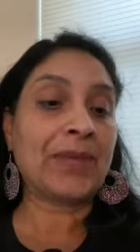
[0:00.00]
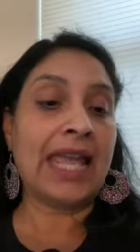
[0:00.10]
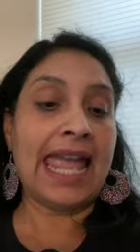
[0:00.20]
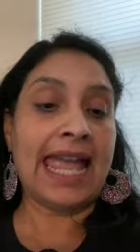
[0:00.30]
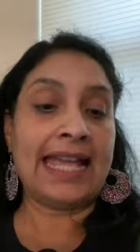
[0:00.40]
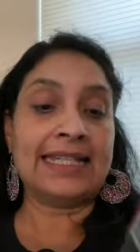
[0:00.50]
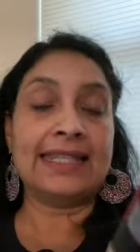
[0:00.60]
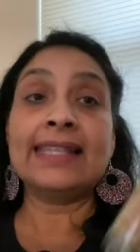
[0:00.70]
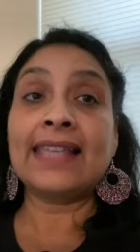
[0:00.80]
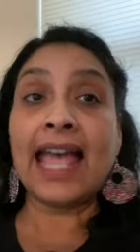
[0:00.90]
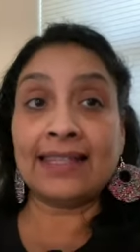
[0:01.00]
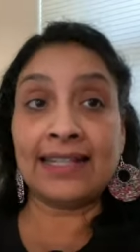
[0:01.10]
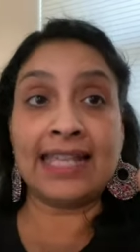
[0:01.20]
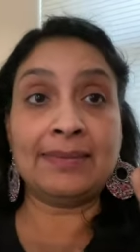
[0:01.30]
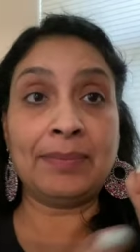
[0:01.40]
And this has an
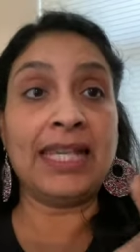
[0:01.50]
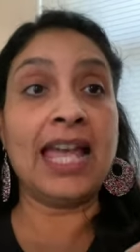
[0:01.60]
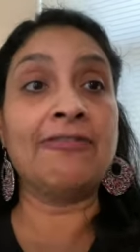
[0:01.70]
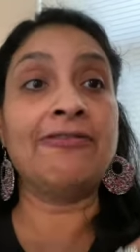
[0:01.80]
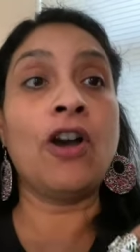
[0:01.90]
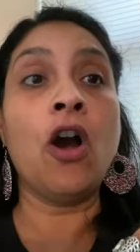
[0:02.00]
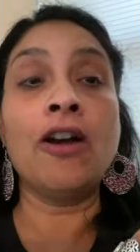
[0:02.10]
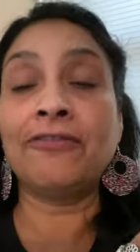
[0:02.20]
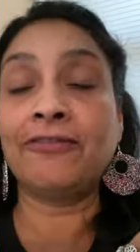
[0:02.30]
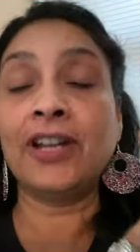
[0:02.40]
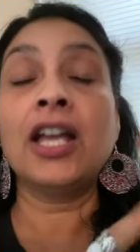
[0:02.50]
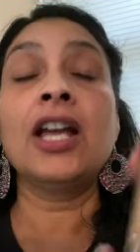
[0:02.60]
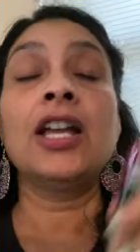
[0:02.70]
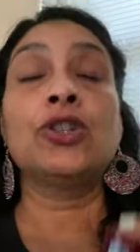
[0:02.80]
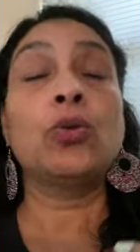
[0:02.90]
SPF of
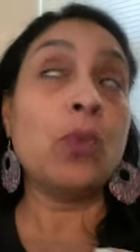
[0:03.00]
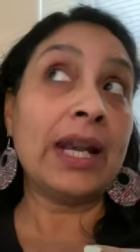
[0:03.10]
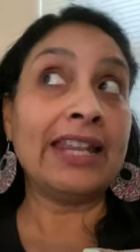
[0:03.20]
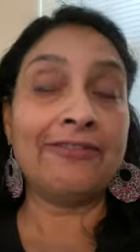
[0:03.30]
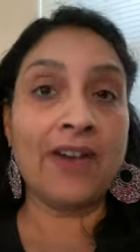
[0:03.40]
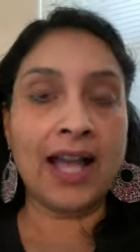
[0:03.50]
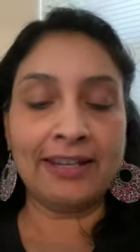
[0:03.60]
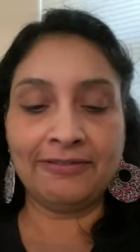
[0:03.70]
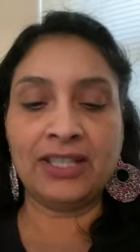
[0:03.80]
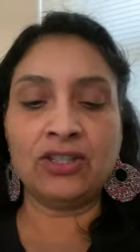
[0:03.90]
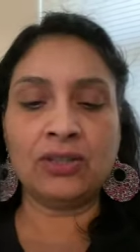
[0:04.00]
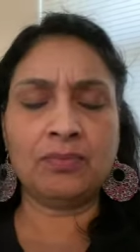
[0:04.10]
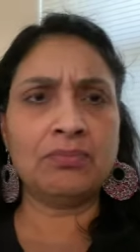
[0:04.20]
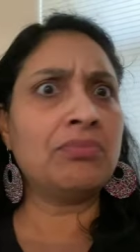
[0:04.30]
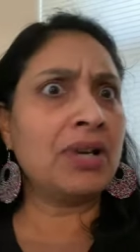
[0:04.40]
25, which is
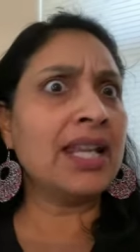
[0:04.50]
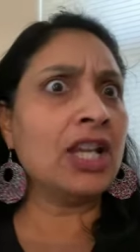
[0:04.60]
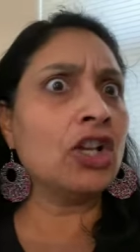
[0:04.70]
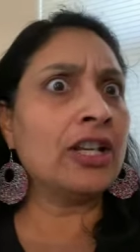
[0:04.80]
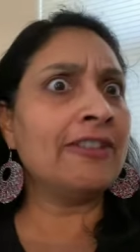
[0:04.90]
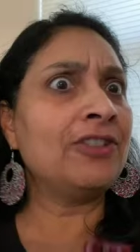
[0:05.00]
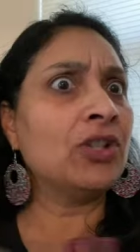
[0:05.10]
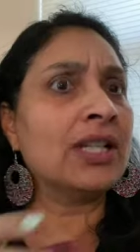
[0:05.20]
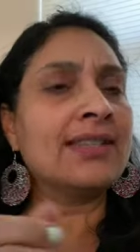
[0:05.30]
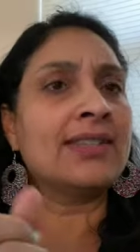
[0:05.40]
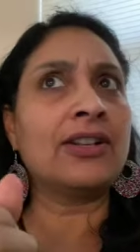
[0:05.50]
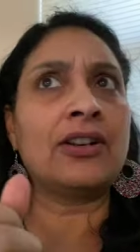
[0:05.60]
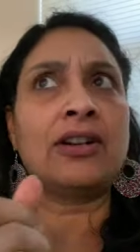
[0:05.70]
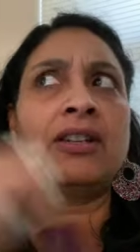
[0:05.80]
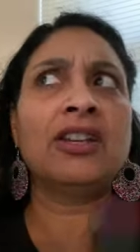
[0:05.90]
pretty good if you
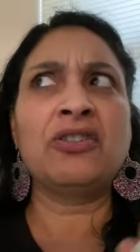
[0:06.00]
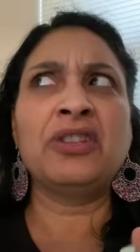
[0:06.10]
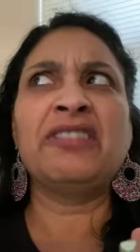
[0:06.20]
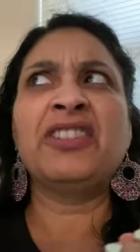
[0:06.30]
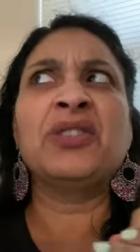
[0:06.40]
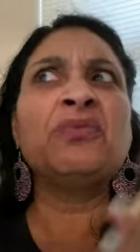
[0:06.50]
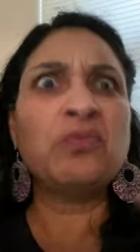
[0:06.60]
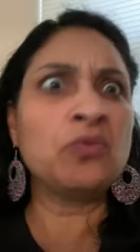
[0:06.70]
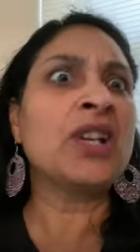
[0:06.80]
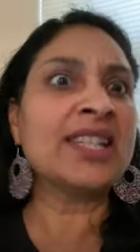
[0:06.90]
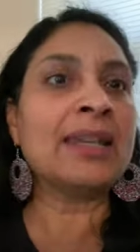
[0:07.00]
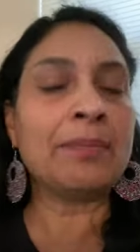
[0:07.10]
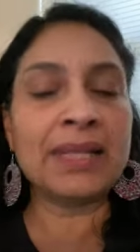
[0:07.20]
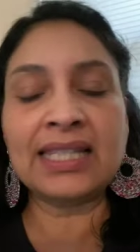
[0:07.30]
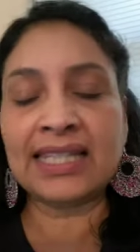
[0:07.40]
consider, you know, if you want to skip
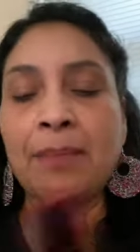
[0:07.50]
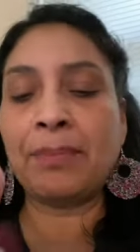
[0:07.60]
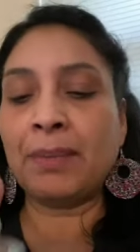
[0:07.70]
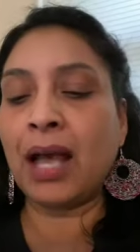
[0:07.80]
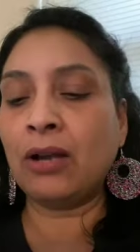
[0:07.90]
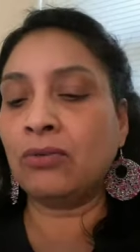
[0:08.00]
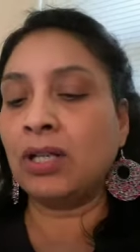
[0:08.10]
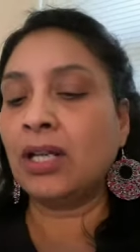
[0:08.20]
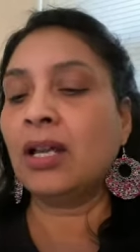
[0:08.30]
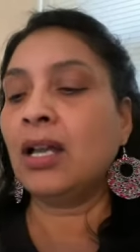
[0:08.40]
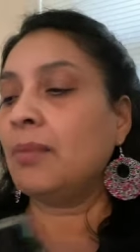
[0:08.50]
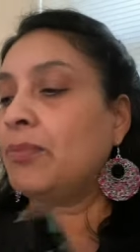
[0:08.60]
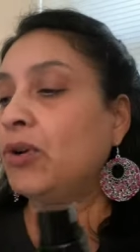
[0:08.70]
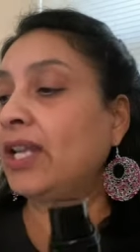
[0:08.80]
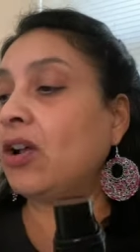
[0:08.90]
a step about
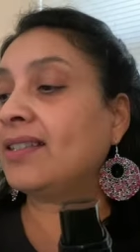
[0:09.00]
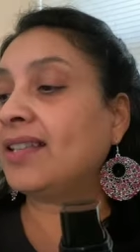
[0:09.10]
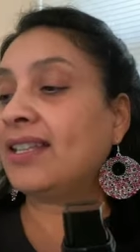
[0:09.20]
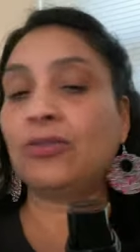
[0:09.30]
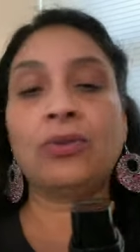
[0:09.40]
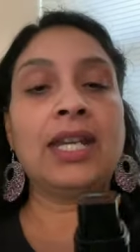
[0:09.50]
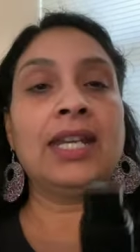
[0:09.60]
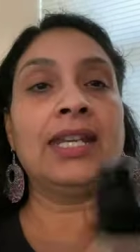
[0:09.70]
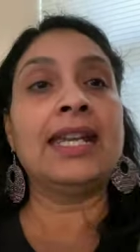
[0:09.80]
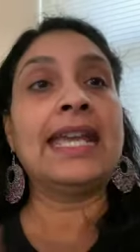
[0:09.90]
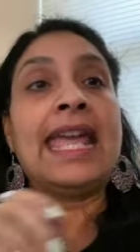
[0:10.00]
putting on sunscreen.